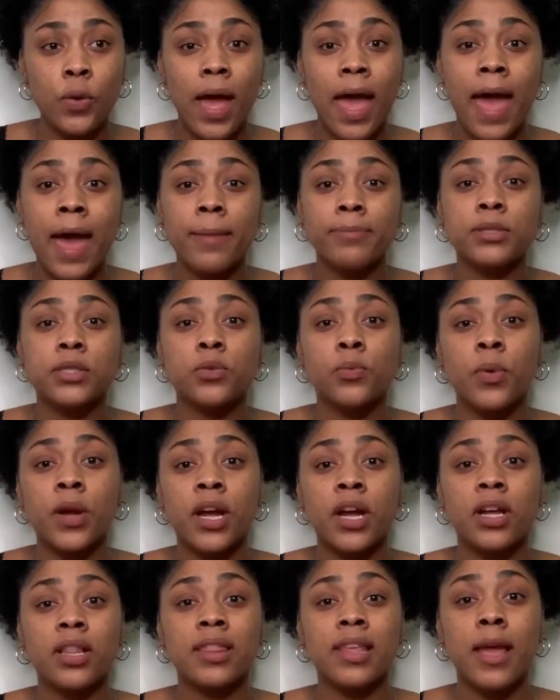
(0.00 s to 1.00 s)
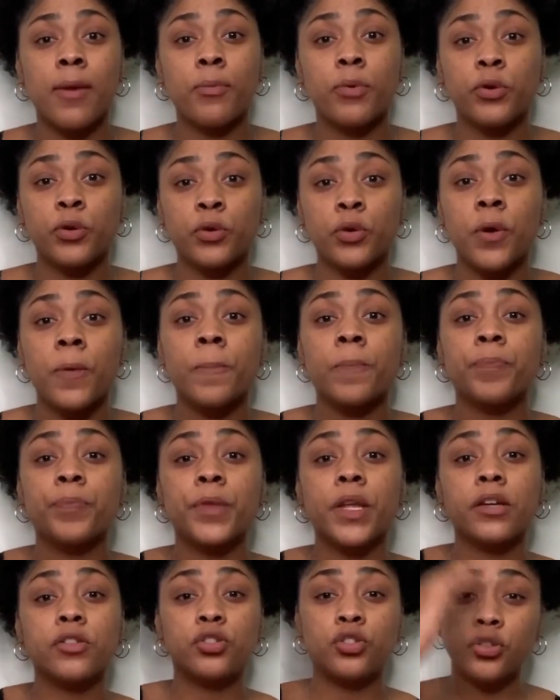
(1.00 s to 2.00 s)
apps where they will
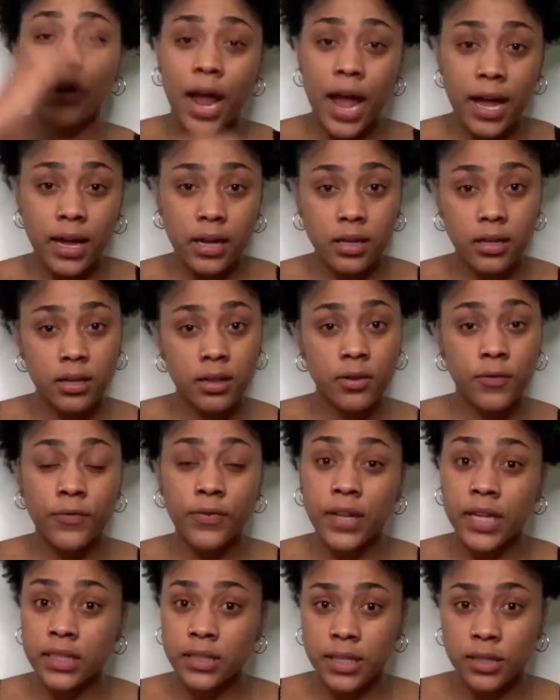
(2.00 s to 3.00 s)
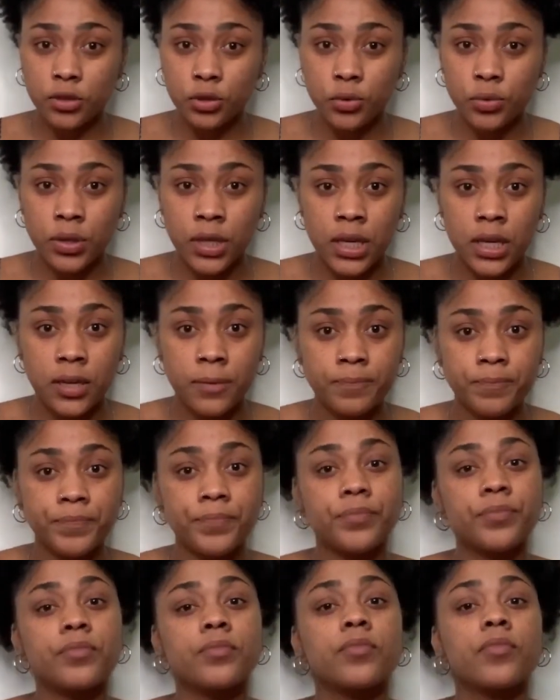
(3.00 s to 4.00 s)
track the flight that you need.
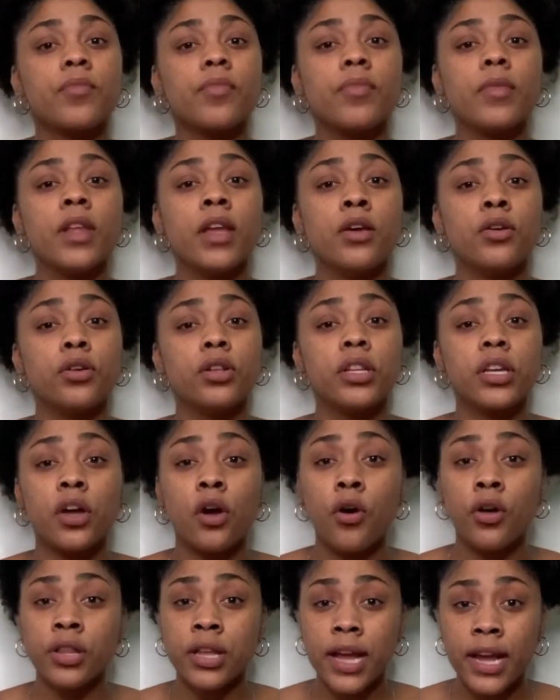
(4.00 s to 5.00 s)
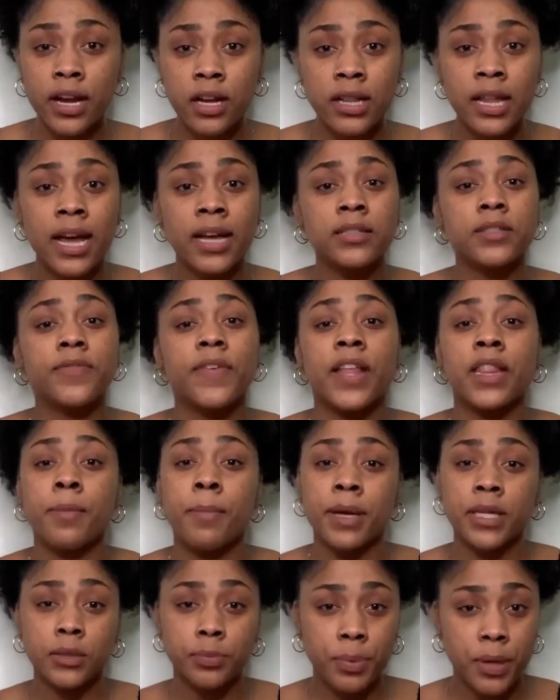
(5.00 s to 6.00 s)
They'll look at all the airlines, find the
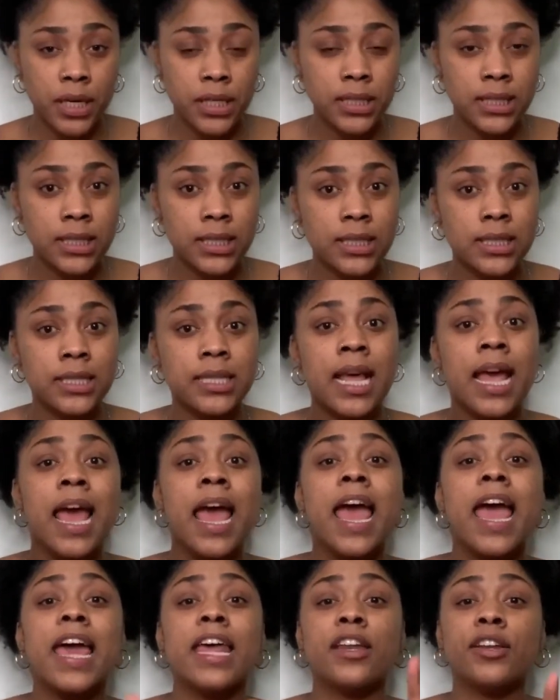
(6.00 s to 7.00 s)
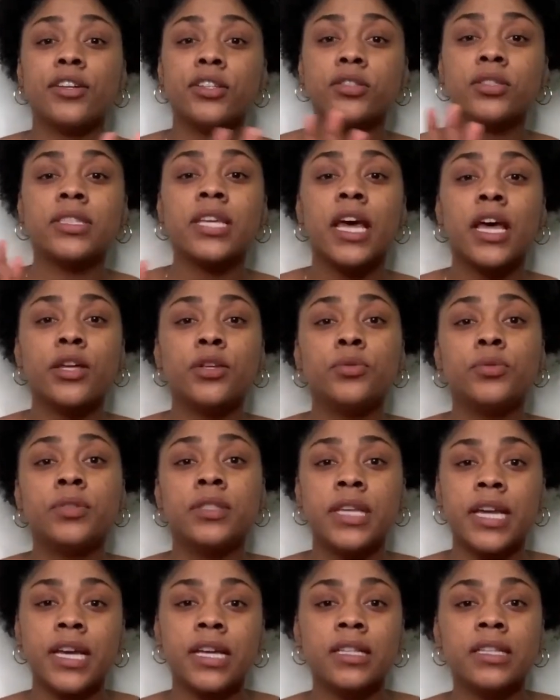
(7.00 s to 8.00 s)
best prices, and it'll tell you
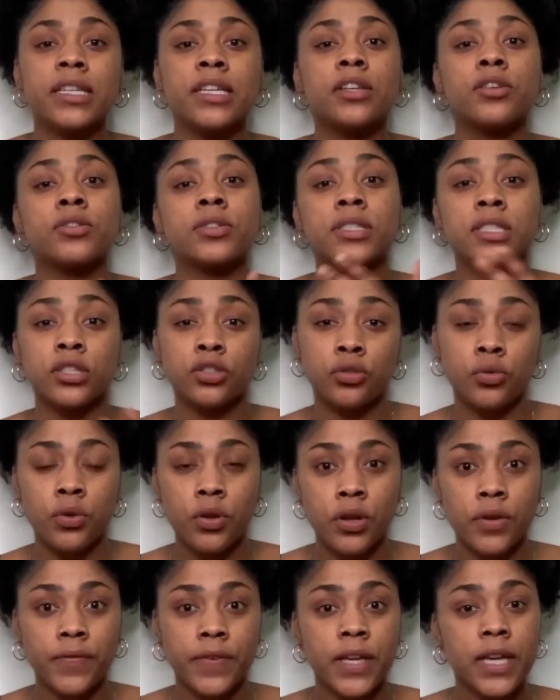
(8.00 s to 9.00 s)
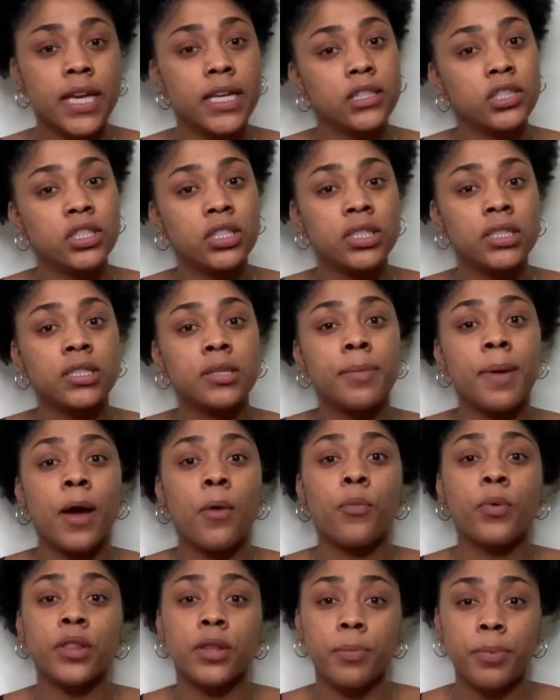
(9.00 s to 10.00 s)
daily. It'll send you notifications about
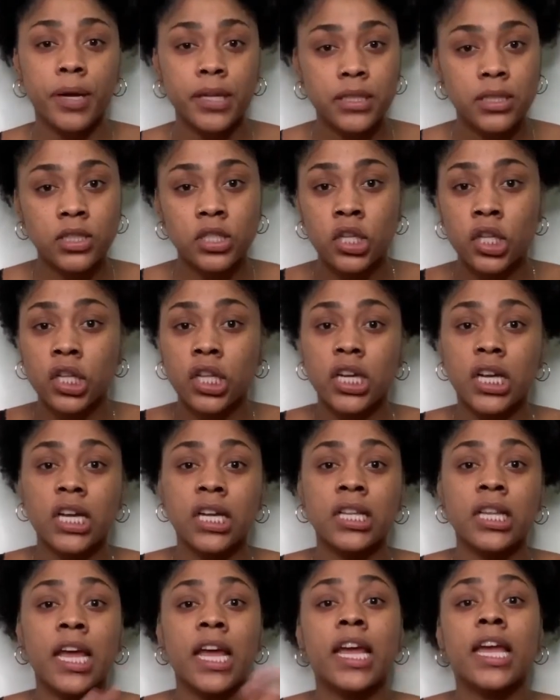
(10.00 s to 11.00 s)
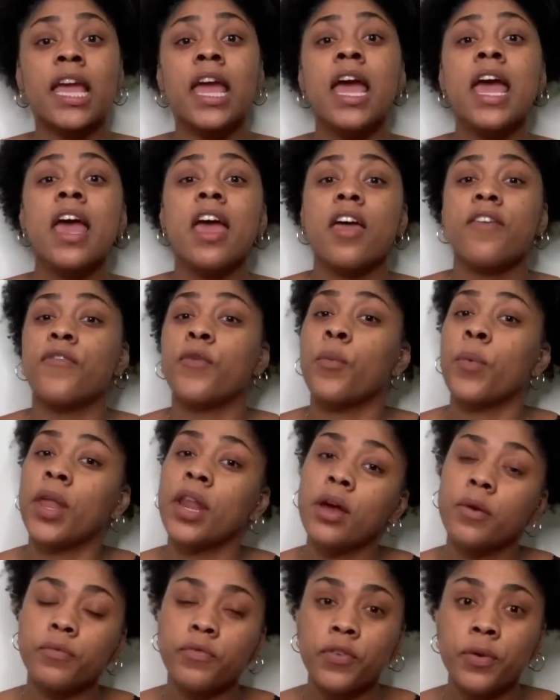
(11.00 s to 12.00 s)
what the prices are looking like, if it went
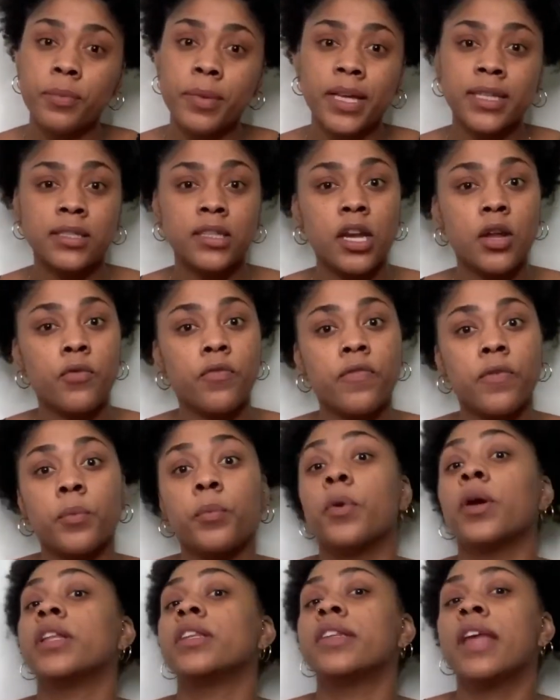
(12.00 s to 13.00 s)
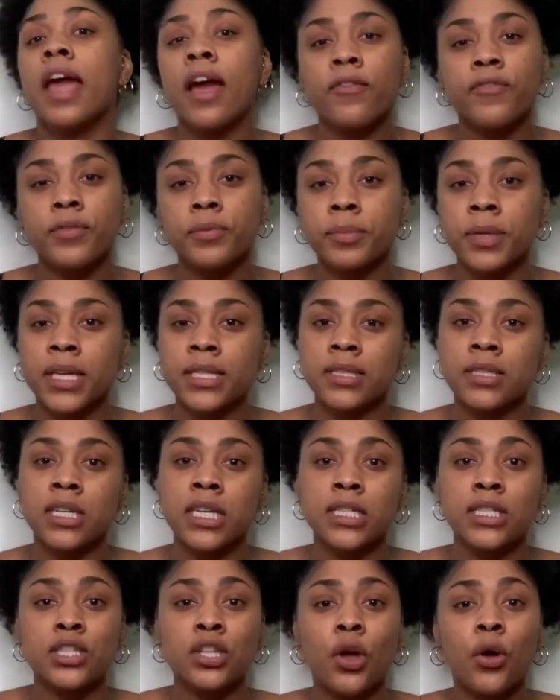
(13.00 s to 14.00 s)
up from yesterday, if it went down from yesterday.
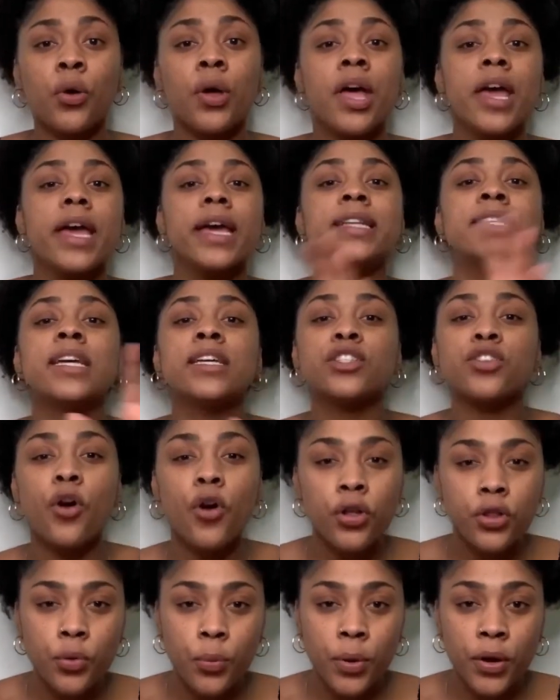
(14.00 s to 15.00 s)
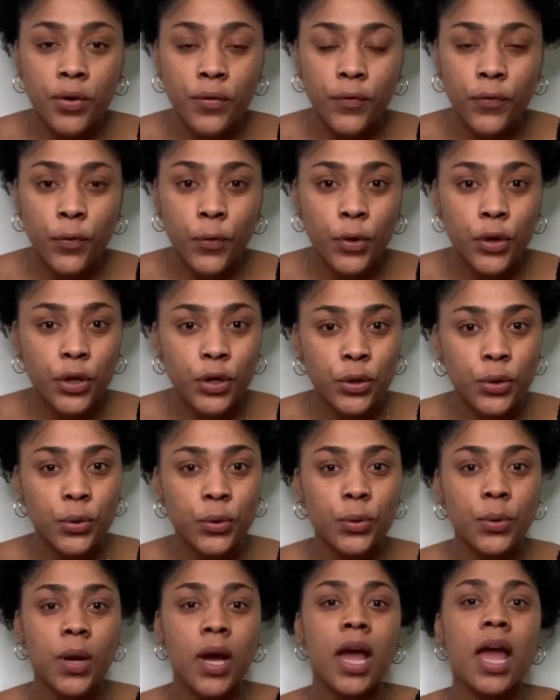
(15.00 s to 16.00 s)
So it does all the work for
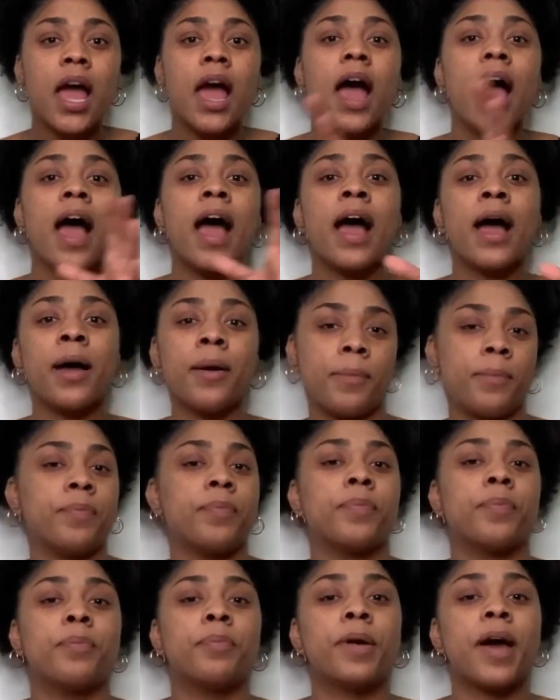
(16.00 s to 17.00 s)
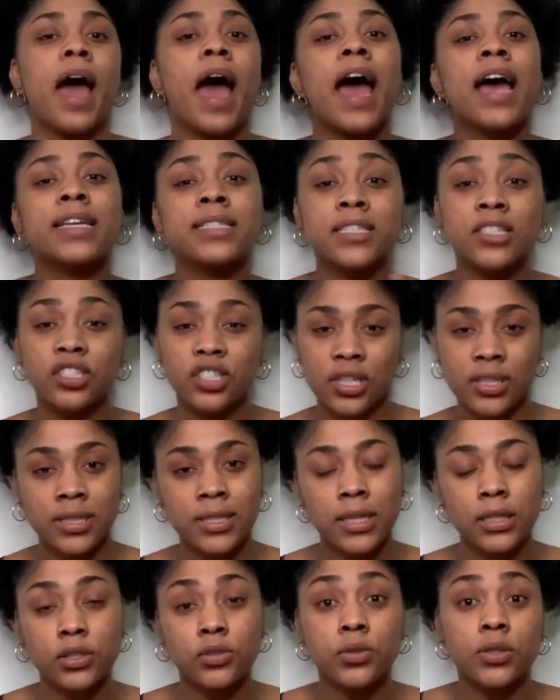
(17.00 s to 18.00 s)
you, but I suggest
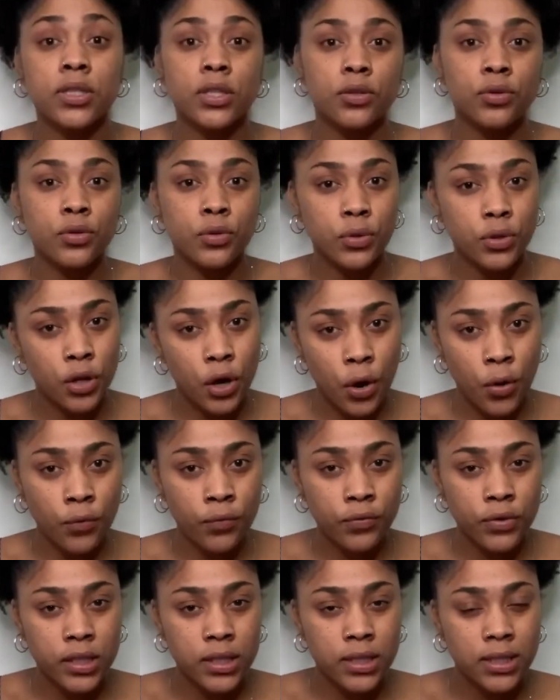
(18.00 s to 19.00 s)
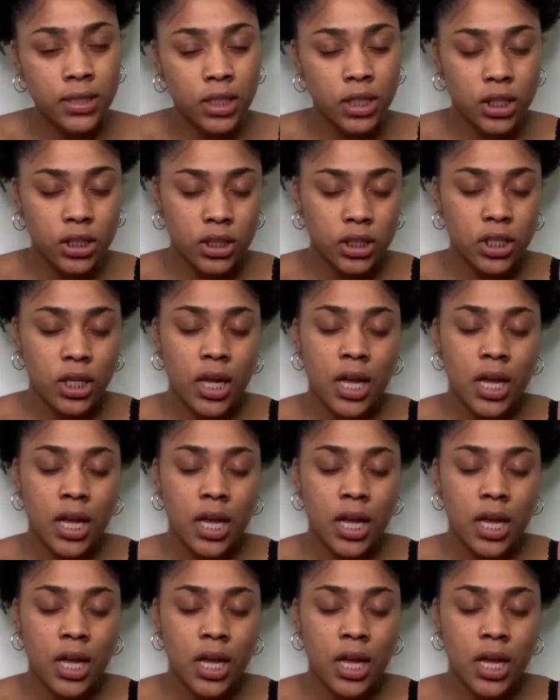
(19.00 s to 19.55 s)
that you still do your own research,